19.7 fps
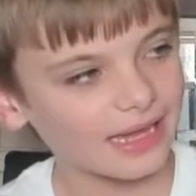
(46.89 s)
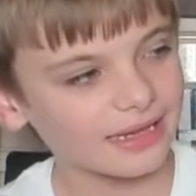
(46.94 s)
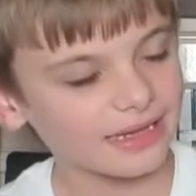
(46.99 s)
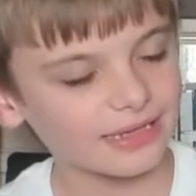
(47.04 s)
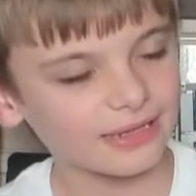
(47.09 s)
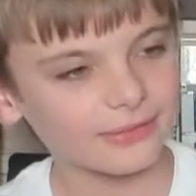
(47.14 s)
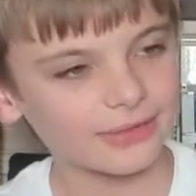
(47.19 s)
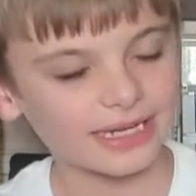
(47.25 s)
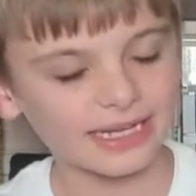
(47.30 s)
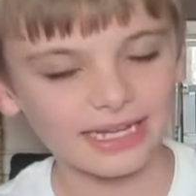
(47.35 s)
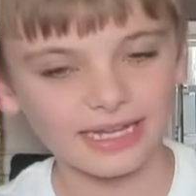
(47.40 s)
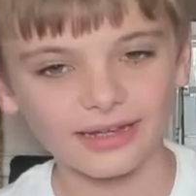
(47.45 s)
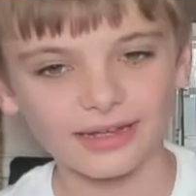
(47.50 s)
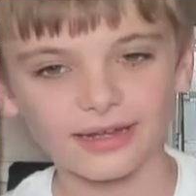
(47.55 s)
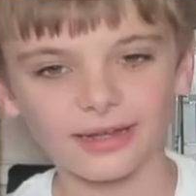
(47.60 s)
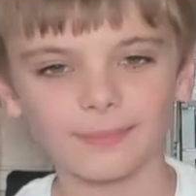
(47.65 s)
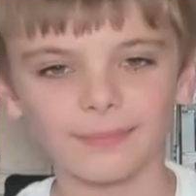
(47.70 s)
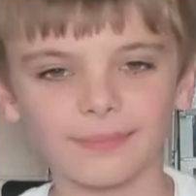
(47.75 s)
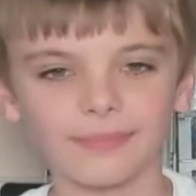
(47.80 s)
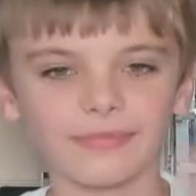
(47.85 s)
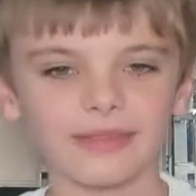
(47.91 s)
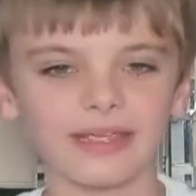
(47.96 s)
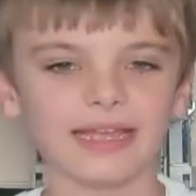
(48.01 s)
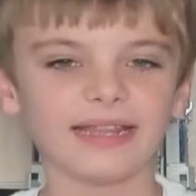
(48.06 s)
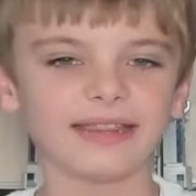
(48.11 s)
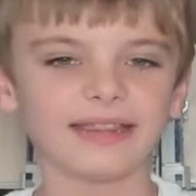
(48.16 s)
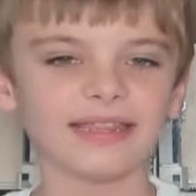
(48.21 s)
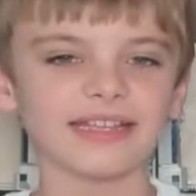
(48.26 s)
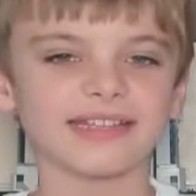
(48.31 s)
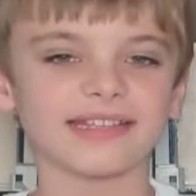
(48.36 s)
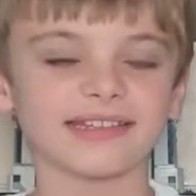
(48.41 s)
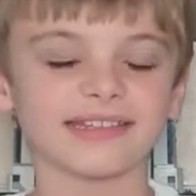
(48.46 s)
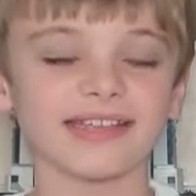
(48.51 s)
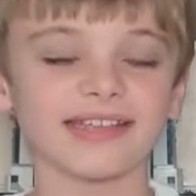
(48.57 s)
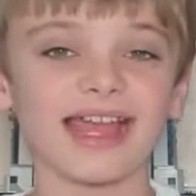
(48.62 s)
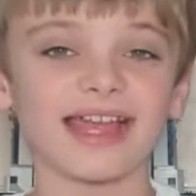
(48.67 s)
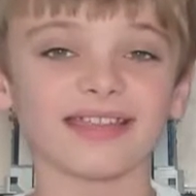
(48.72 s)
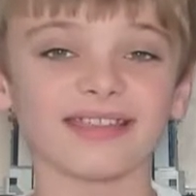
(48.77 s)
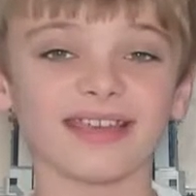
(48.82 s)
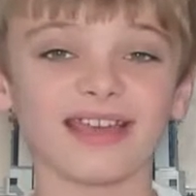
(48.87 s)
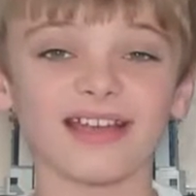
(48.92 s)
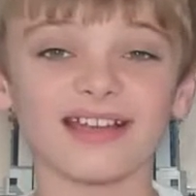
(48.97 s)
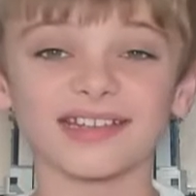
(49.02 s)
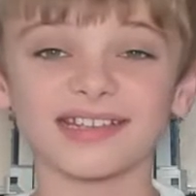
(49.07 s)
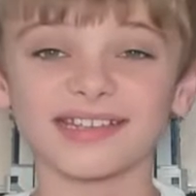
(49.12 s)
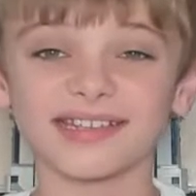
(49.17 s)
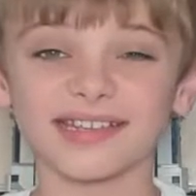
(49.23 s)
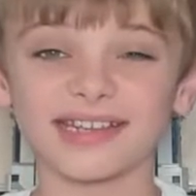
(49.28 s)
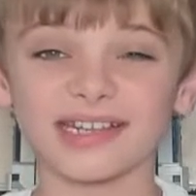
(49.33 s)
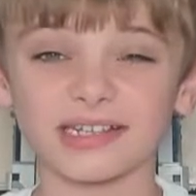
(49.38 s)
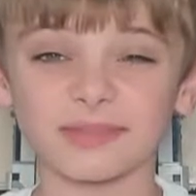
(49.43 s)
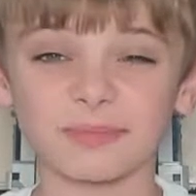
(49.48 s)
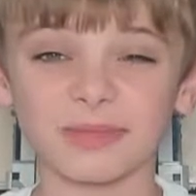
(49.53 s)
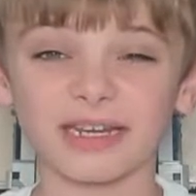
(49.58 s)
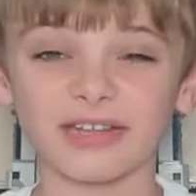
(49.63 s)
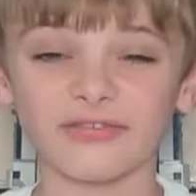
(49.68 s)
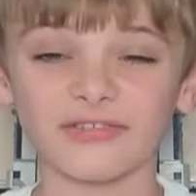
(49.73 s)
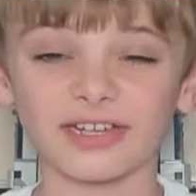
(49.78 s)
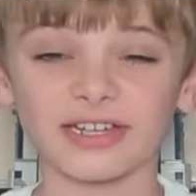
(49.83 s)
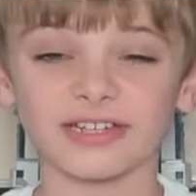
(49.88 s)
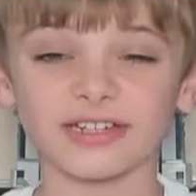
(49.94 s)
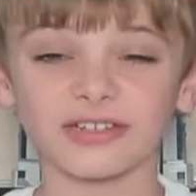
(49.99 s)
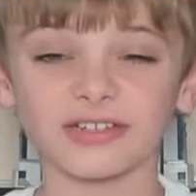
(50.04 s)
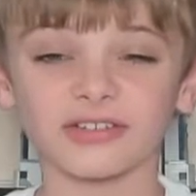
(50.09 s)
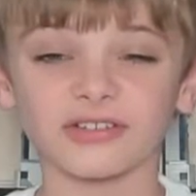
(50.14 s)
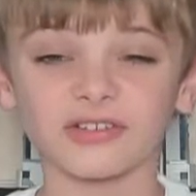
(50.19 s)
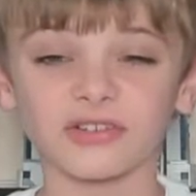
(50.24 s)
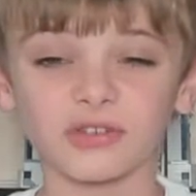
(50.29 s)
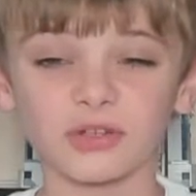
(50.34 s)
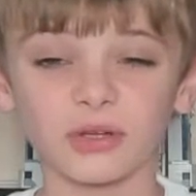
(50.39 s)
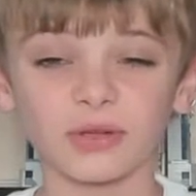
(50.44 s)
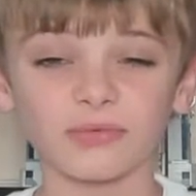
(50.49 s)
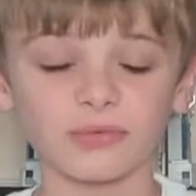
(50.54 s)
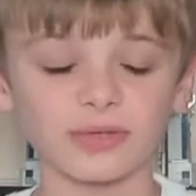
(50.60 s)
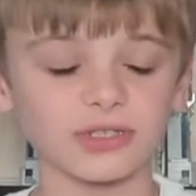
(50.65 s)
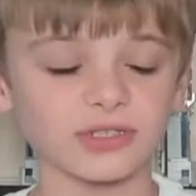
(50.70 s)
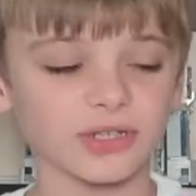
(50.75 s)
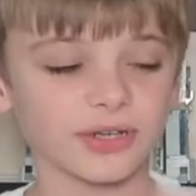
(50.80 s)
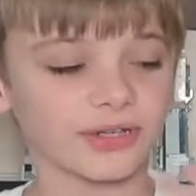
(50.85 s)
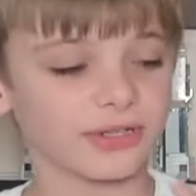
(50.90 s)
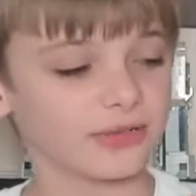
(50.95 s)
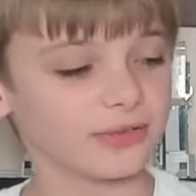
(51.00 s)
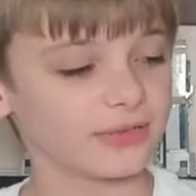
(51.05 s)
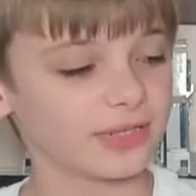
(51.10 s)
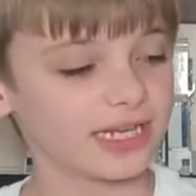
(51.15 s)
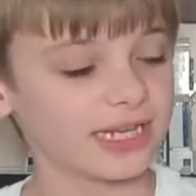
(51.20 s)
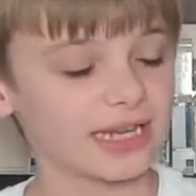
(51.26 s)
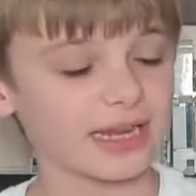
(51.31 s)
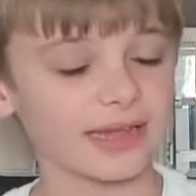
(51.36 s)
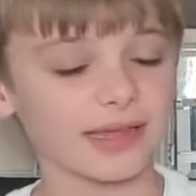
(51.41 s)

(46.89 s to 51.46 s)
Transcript: Anyway, in this set there are 6 minifigures, 2 of which are unique.